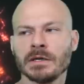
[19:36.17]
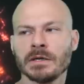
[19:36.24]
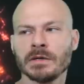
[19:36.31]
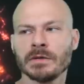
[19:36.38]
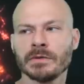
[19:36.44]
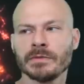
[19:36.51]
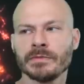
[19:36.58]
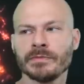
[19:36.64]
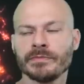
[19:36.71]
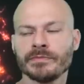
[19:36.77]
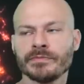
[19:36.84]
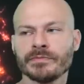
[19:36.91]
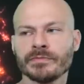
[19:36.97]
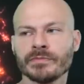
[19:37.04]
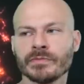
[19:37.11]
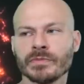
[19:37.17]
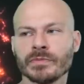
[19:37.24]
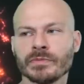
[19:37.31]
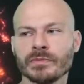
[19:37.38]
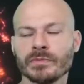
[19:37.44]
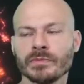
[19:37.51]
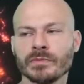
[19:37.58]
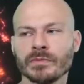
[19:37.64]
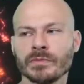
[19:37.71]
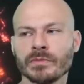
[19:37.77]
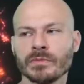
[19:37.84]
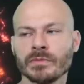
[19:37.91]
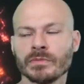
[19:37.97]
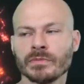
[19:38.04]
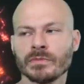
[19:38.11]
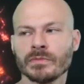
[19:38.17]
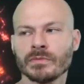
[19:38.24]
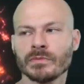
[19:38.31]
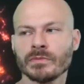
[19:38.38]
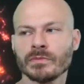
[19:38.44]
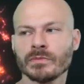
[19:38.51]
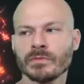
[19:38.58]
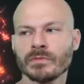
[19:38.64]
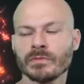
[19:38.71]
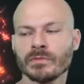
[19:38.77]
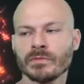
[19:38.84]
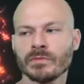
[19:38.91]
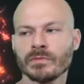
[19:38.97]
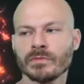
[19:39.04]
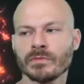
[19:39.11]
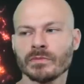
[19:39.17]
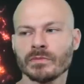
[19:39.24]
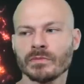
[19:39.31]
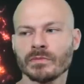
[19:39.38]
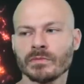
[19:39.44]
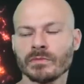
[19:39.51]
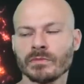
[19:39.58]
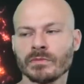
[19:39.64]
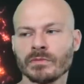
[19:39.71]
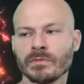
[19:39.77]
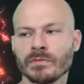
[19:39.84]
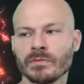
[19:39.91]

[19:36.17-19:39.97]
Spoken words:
(not speaking)